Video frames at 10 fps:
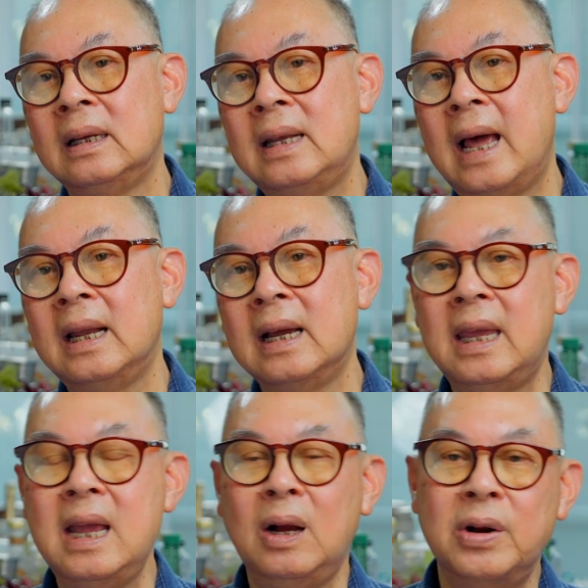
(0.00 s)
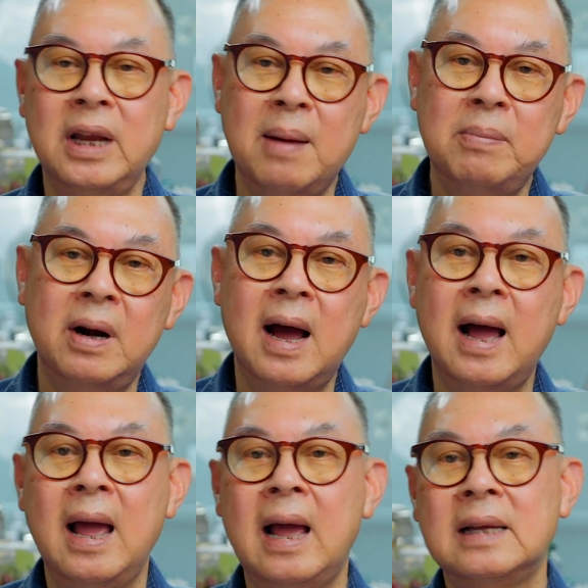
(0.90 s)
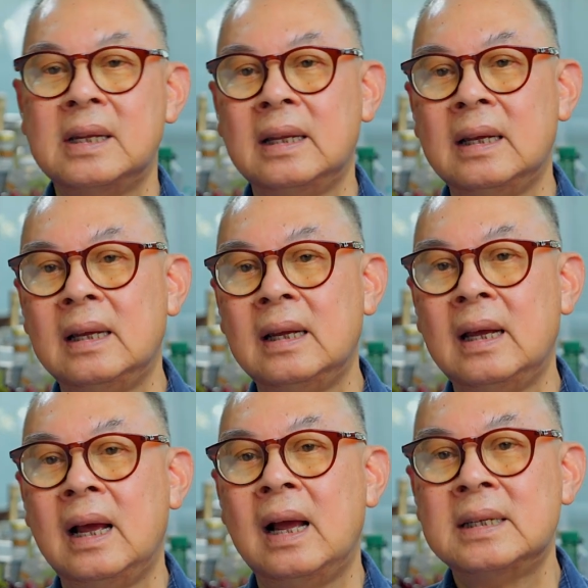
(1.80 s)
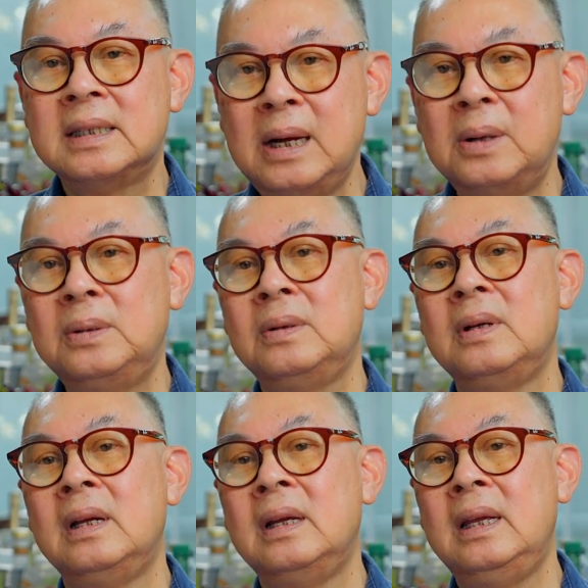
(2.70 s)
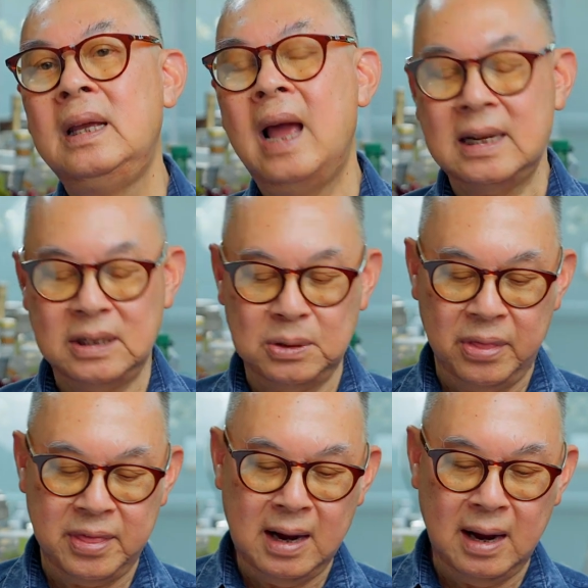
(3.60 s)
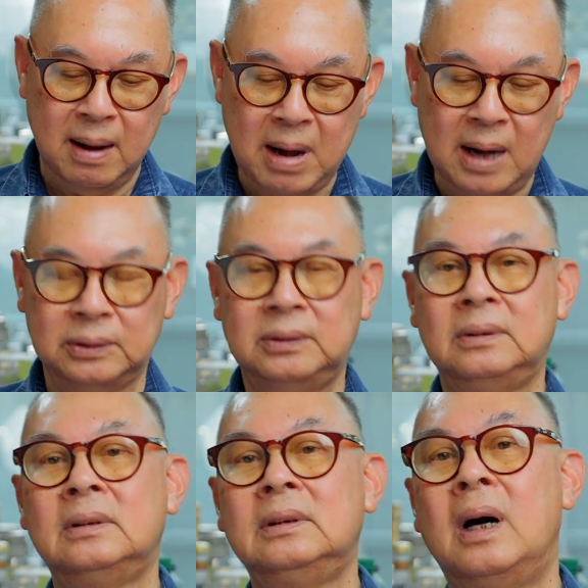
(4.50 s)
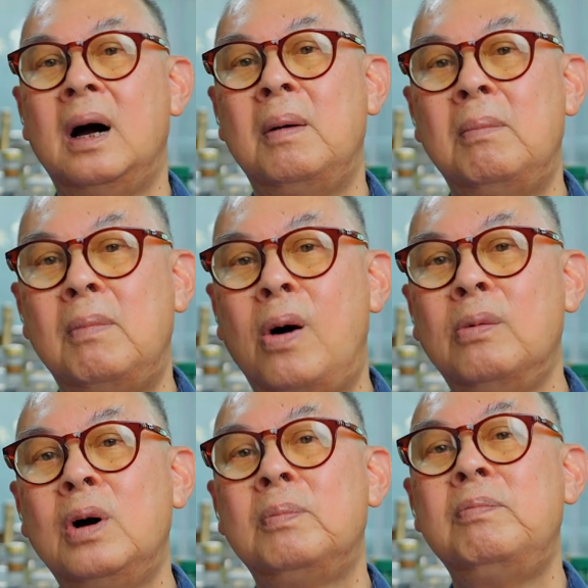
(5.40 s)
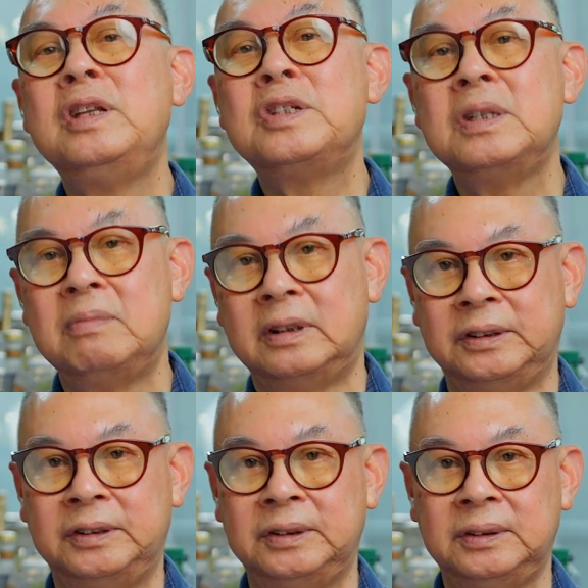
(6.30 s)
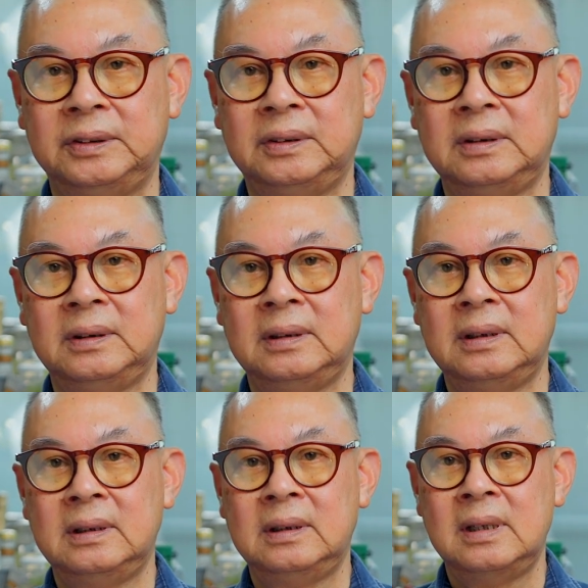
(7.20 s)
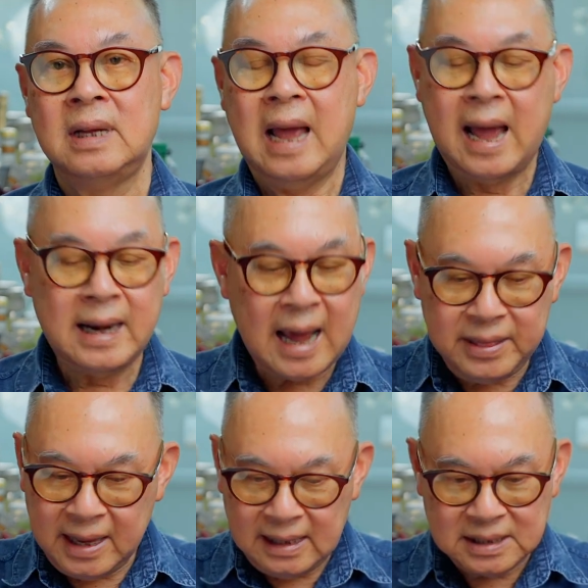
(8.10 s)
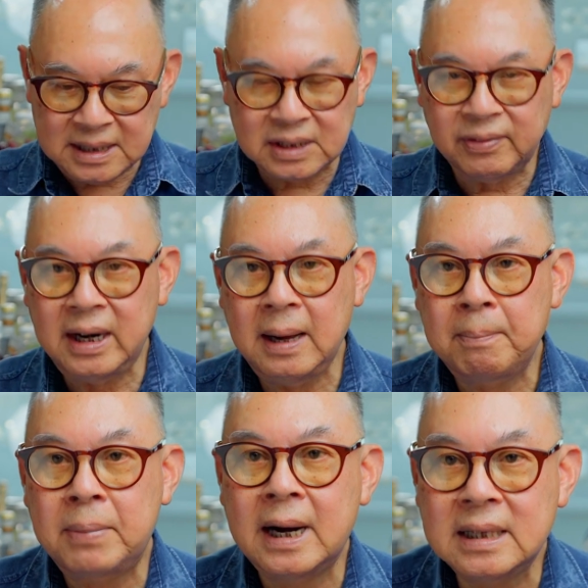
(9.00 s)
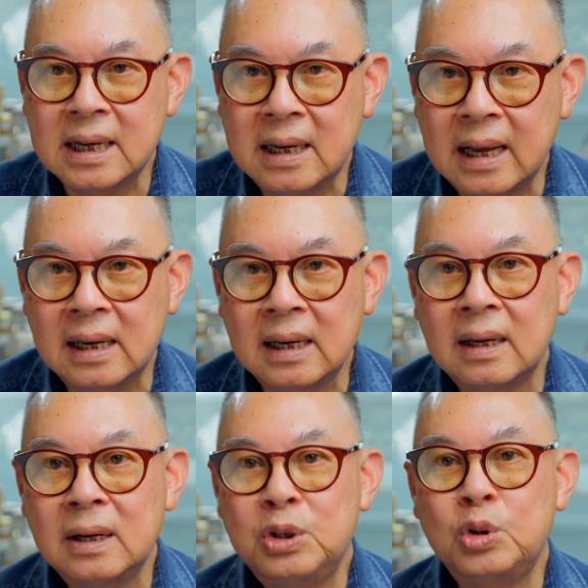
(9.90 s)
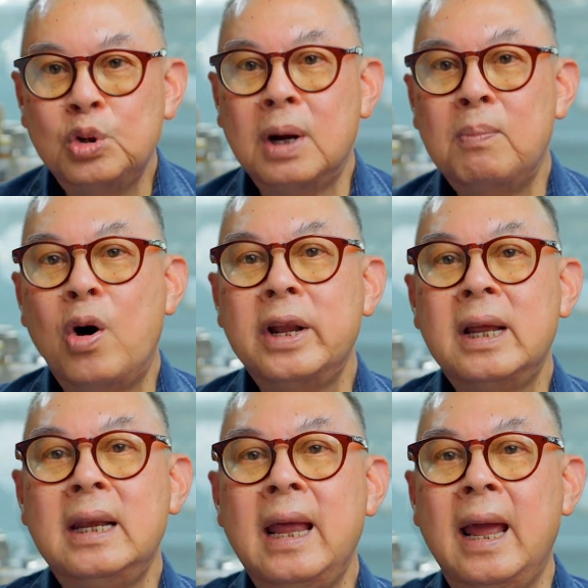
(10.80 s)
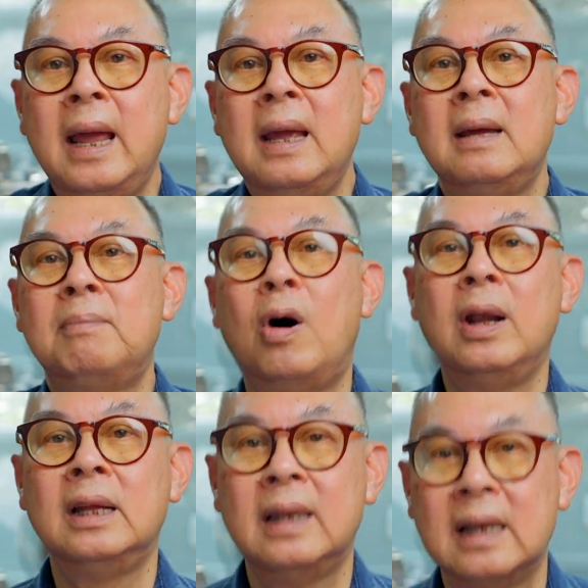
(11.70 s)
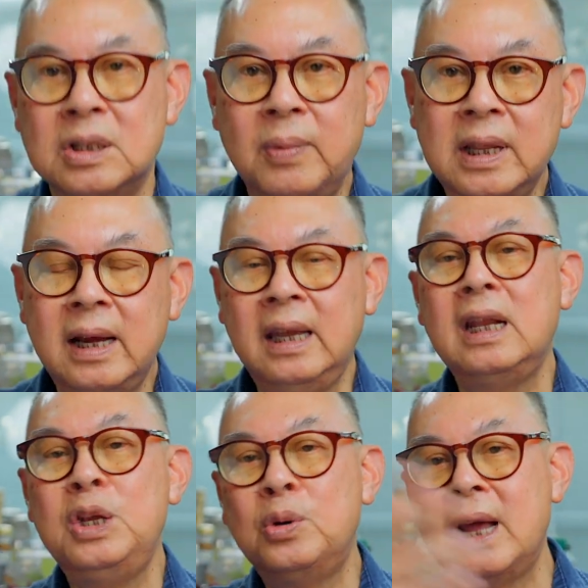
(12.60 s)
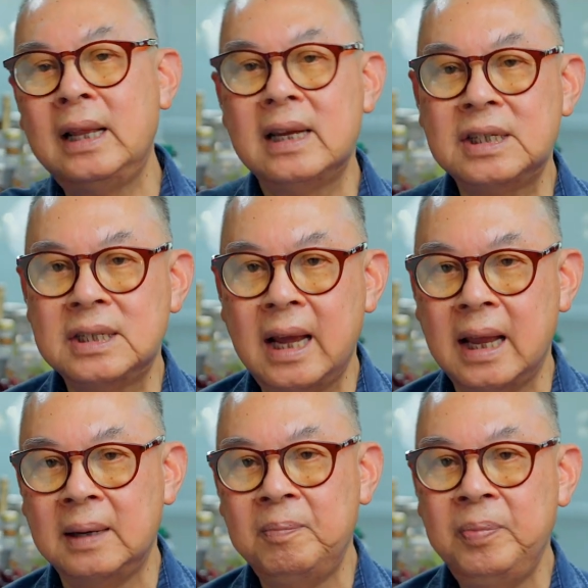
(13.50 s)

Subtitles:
that a king or the emperor has, still he has to think about the moral principles. And I think this is very pertinent to the modern day politics, whether in the United States,